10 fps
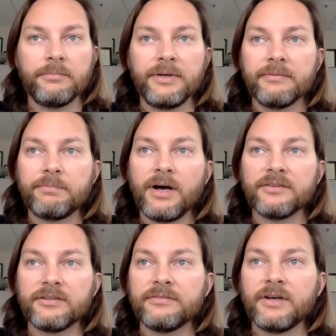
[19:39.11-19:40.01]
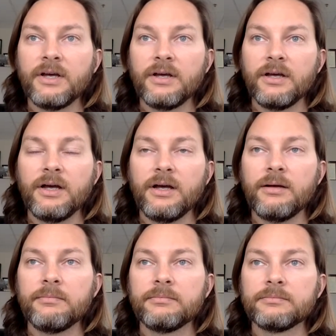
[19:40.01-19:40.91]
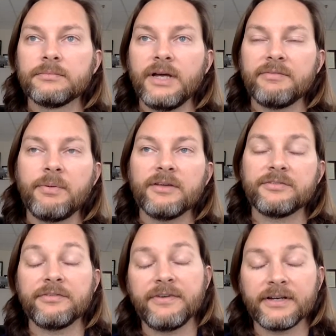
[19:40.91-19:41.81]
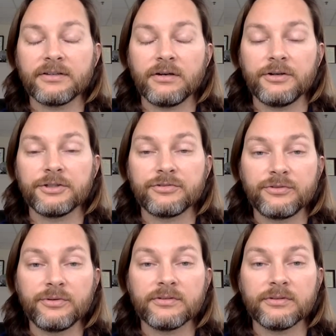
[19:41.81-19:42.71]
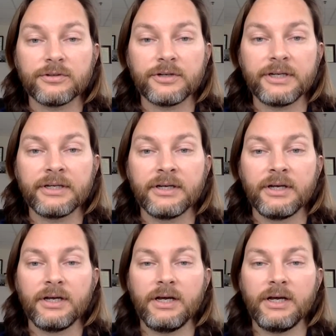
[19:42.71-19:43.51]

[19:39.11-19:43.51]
be a positive, have a positive effect on your students' learning,